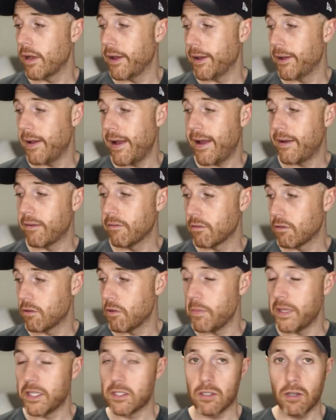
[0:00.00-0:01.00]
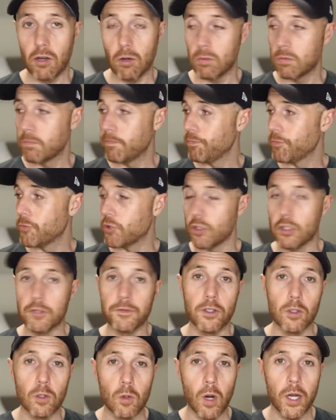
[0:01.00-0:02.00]
uh, and the midsole does
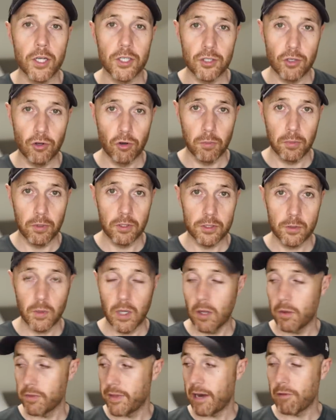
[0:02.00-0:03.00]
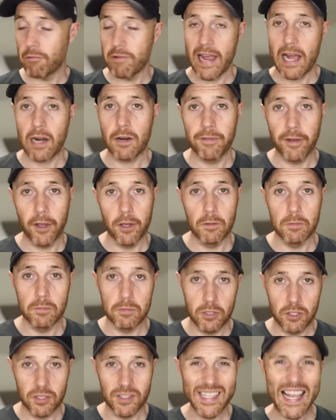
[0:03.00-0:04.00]
feel quite durable as well. That React foam
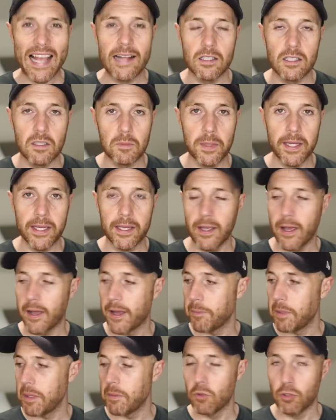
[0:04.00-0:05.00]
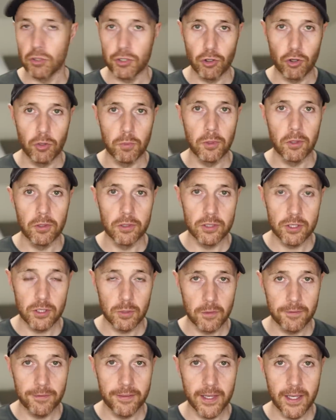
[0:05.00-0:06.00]
does tend to be a bit more durable than
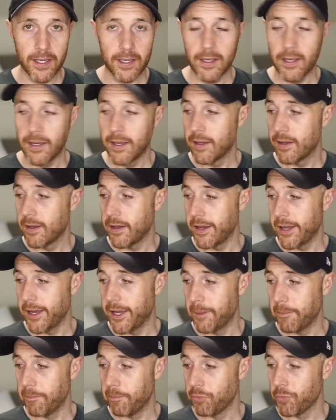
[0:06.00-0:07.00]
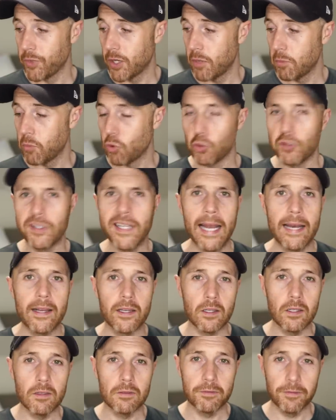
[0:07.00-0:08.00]
some of the um, more
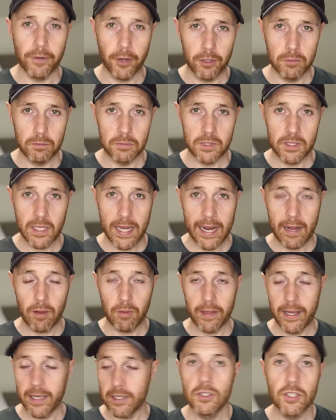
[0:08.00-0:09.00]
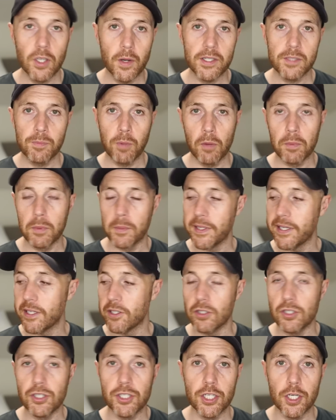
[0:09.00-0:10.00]
delicate foams out there. So it's probably a
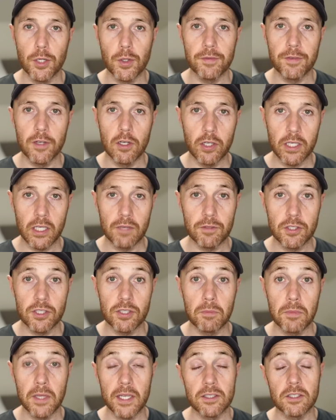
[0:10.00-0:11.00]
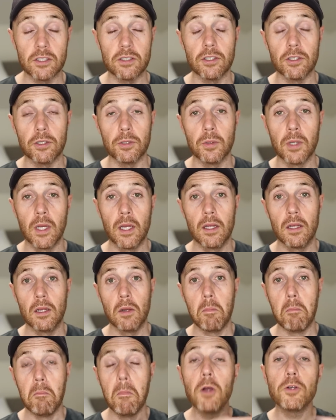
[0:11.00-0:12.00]
good shoe if you're looking for something to do
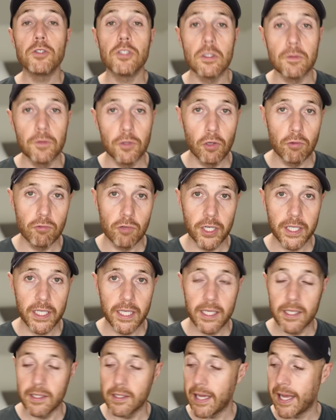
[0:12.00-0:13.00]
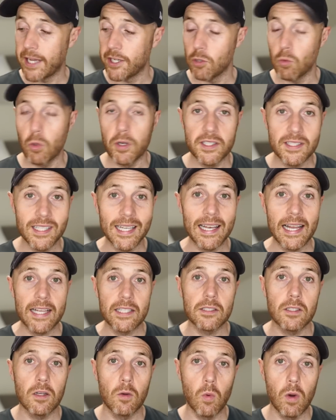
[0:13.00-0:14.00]
most of your running in and you want it to
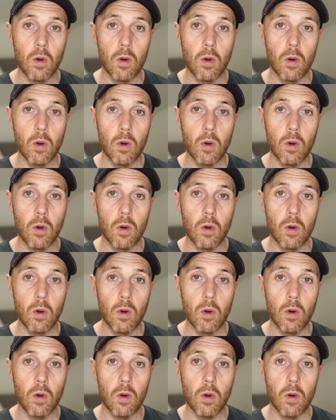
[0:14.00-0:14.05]
last a